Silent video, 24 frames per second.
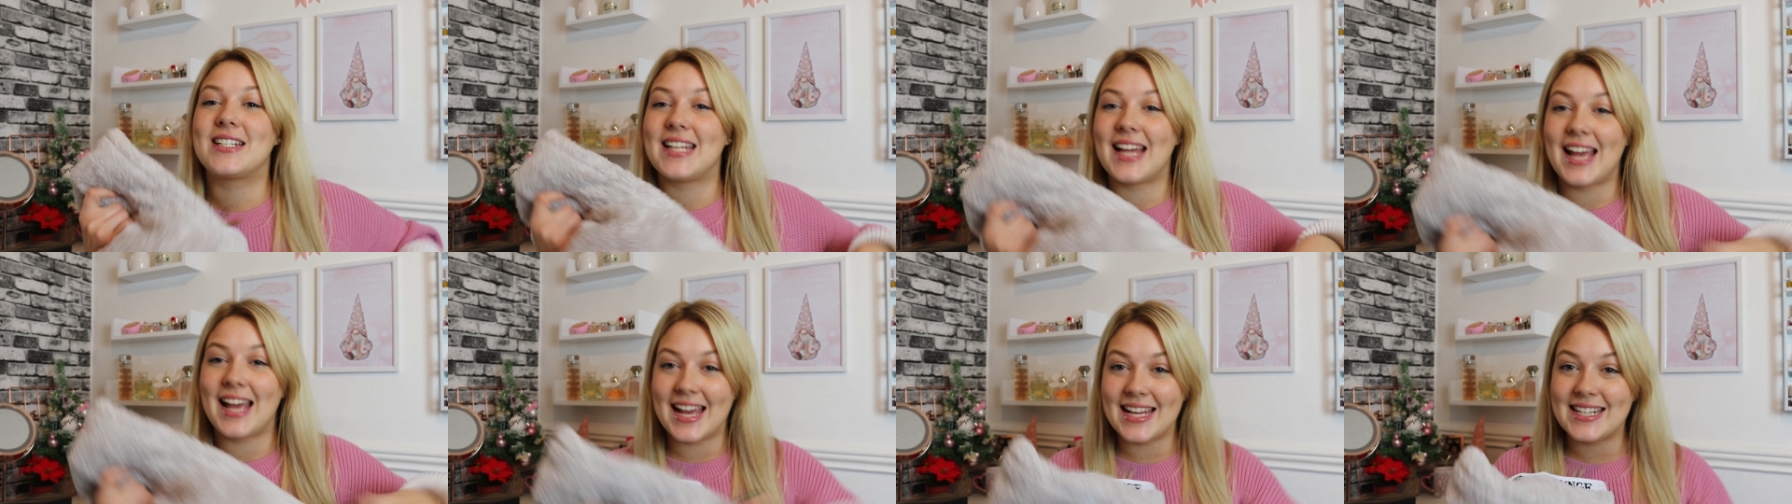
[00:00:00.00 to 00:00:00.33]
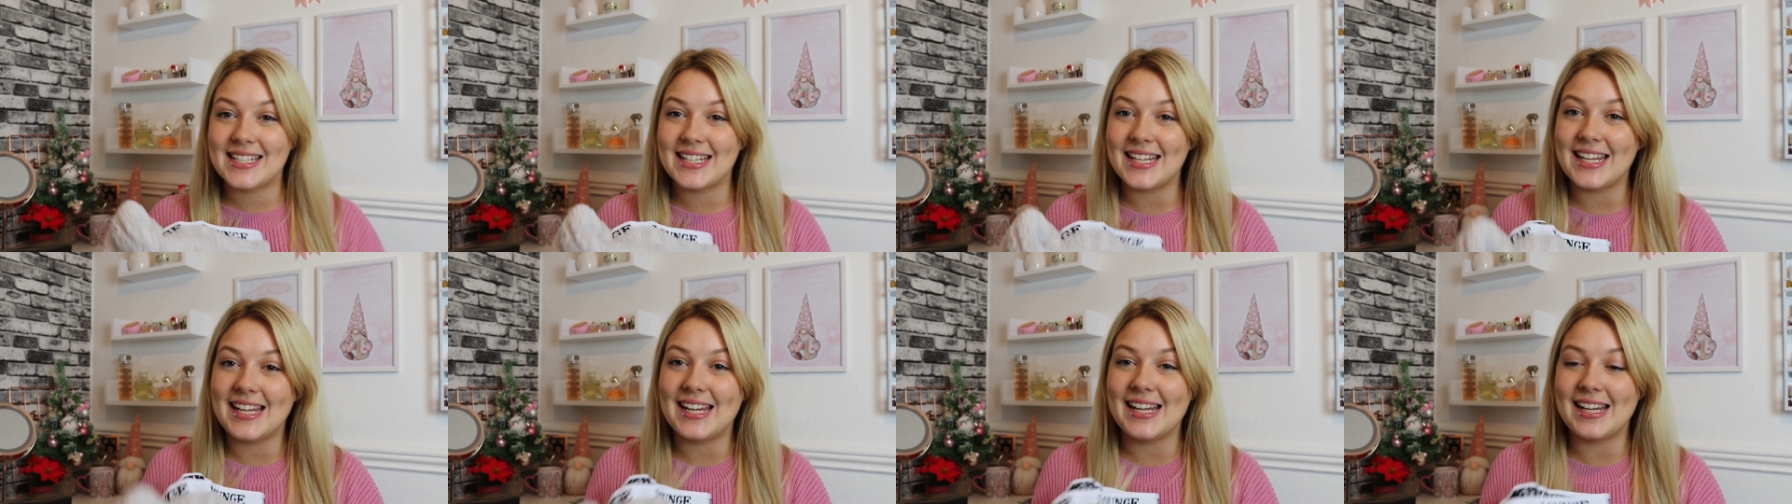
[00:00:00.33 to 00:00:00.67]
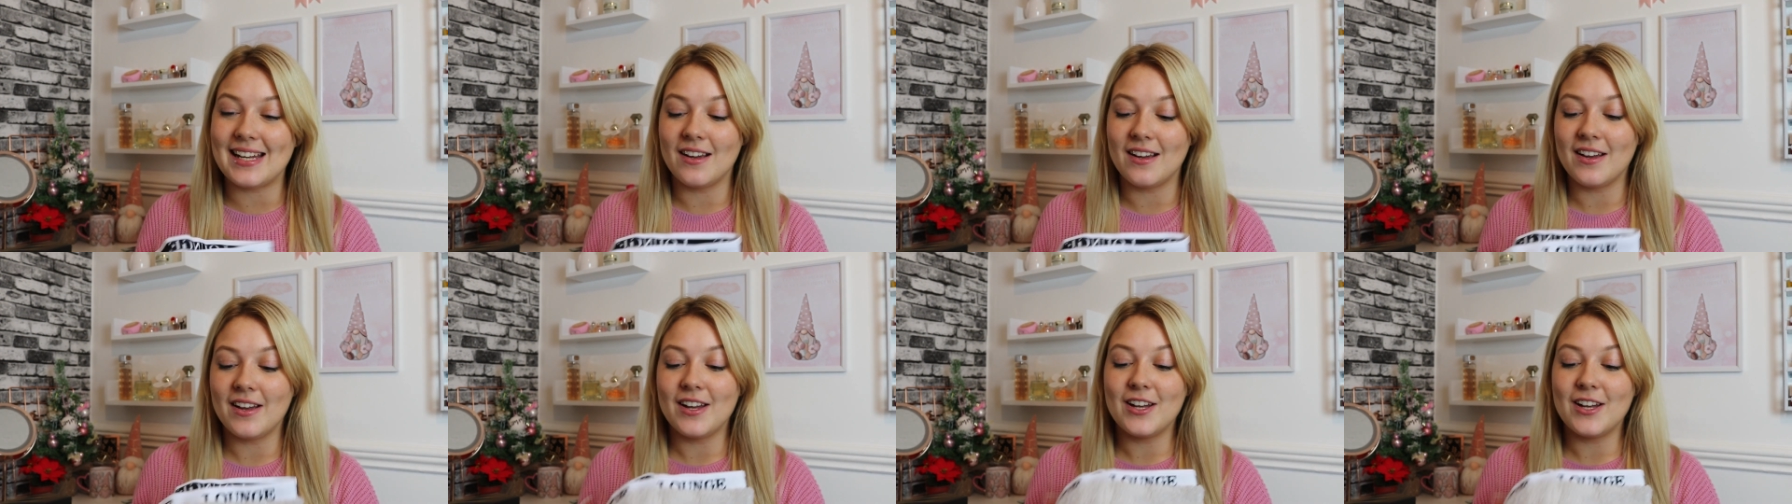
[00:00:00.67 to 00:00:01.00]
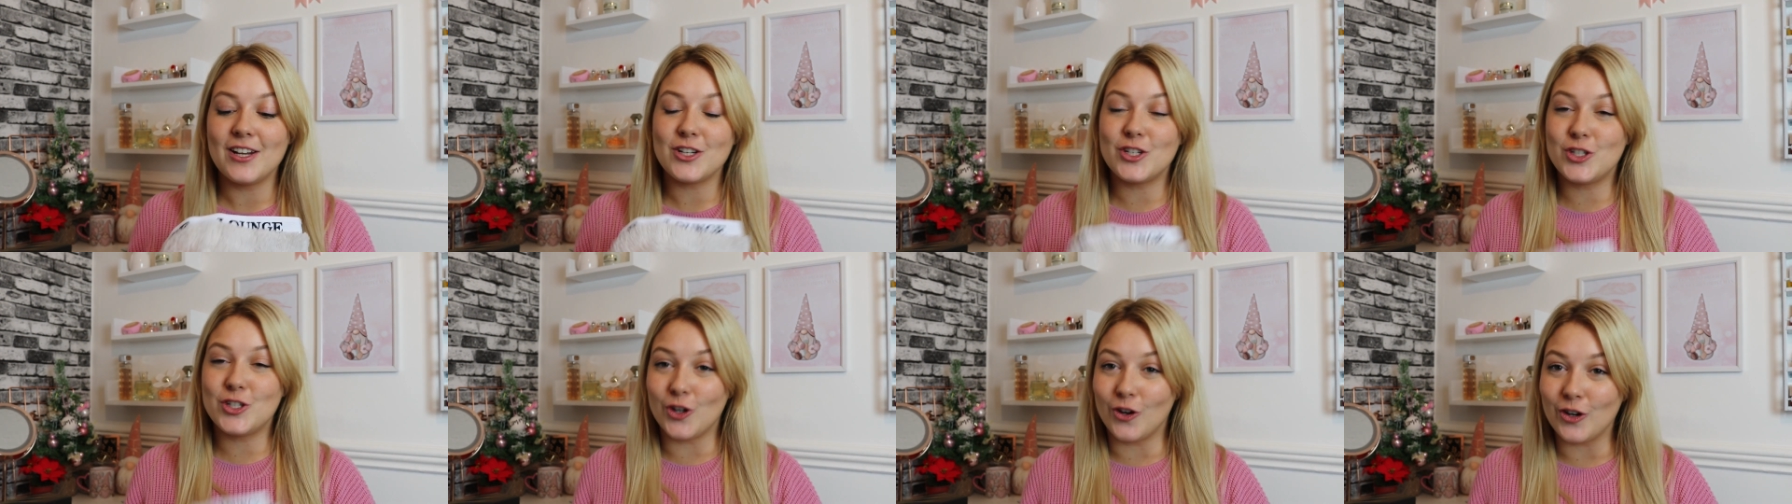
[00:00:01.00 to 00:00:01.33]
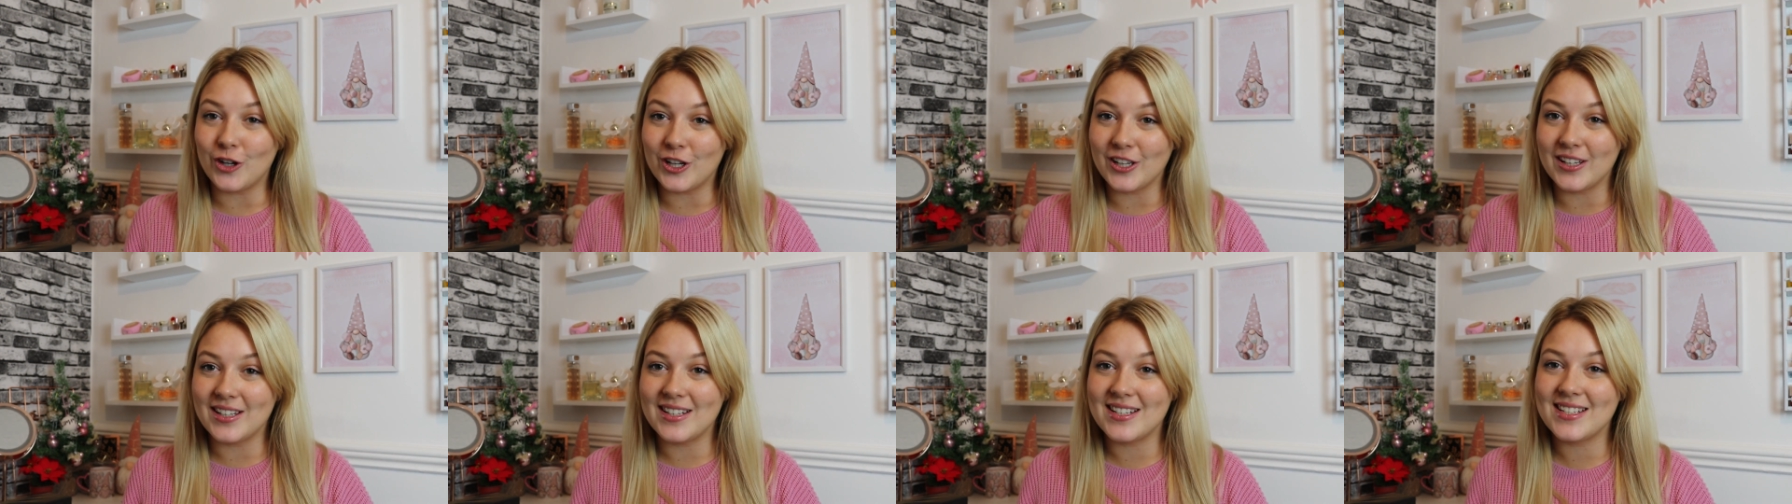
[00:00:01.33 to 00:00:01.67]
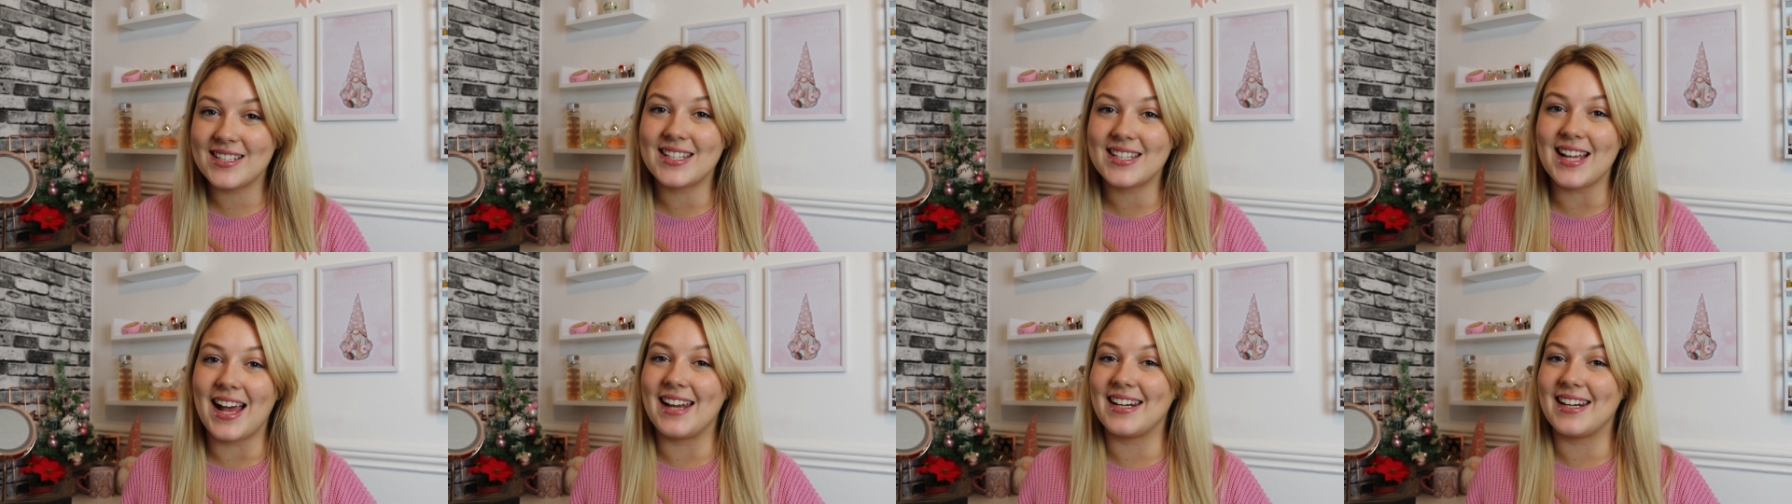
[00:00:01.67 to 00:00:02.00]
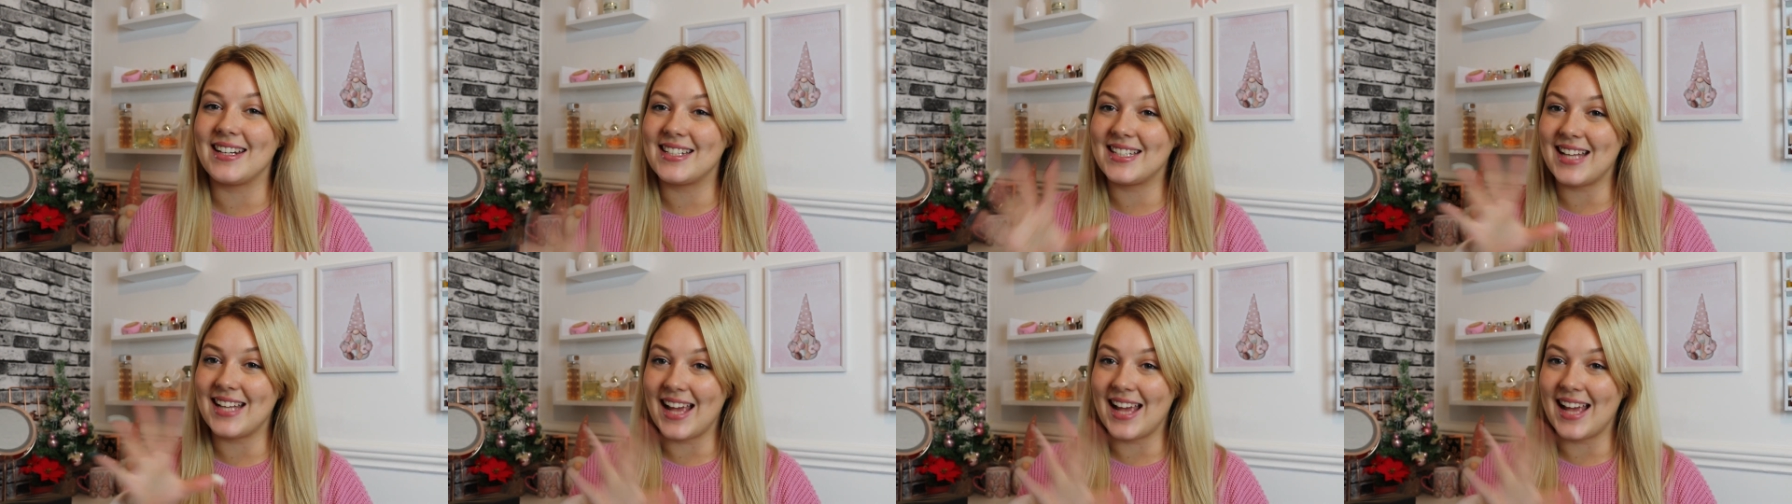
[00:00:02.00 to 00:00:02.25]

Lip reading: teddy joggers and a